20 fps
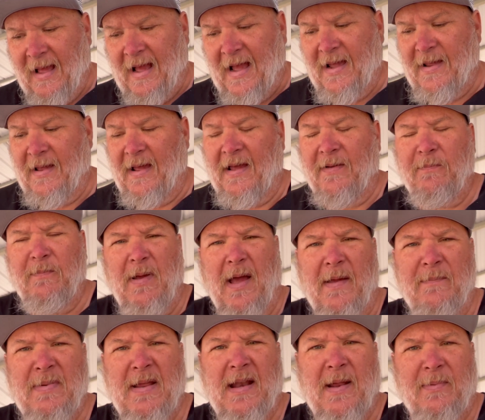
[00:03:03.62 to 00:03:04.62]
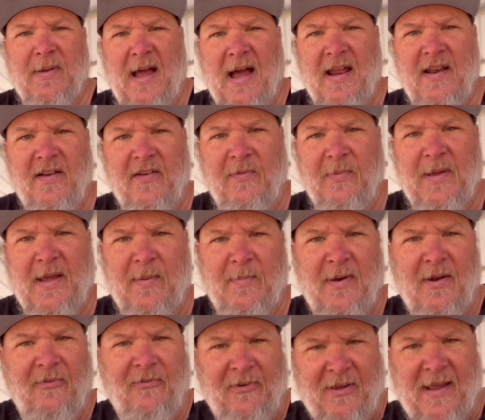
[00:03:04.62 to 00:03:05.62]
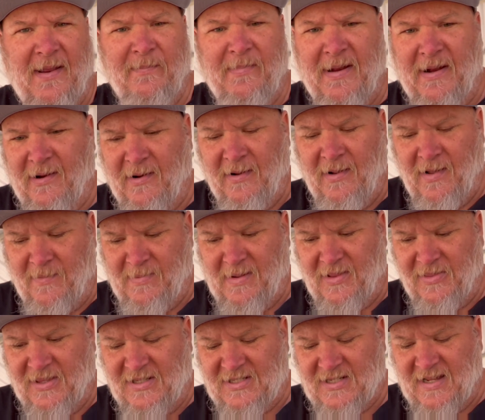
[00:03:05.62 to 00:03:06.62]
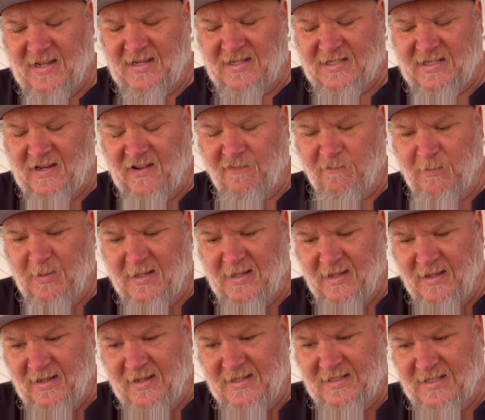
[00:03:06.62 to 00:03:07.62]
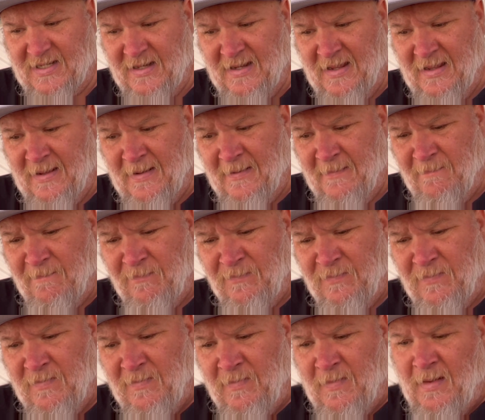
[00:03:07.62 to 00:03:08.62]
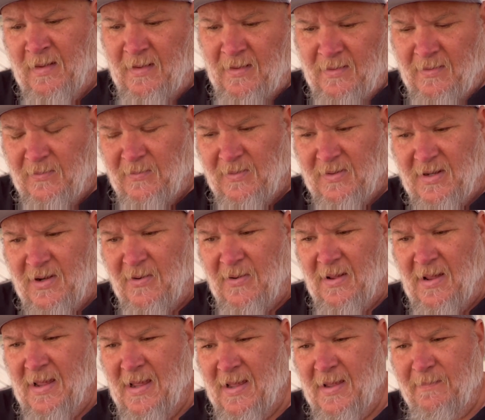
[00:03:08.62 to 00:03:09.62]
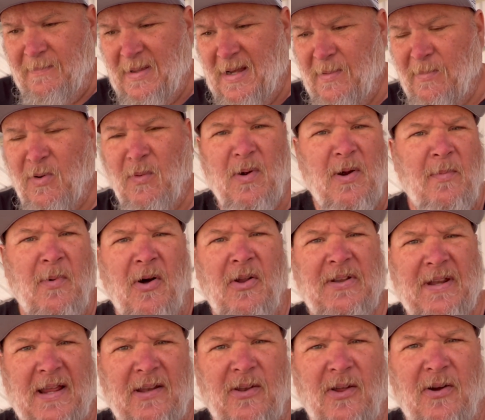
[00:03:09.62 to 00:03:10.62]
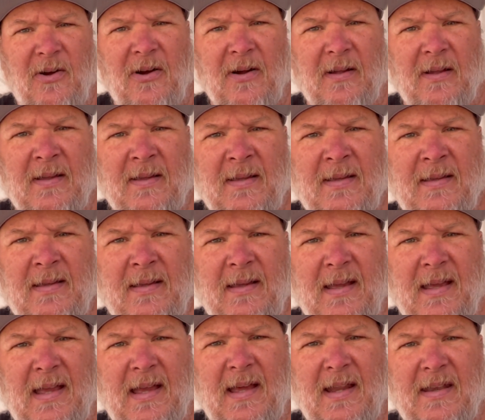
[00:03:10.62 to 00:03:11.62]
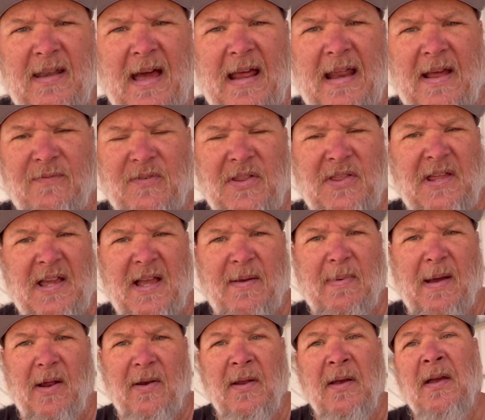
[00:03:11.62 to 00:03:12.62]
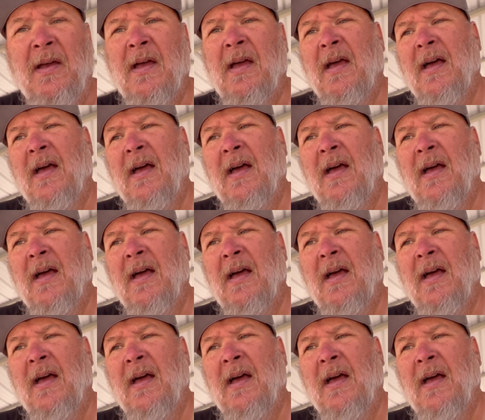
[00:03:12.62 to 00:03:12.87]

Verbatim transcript: I, I admit I'm kind of becoming a fan bear about this kind of stuff because, you know, being able to wear them all day long and not have to think about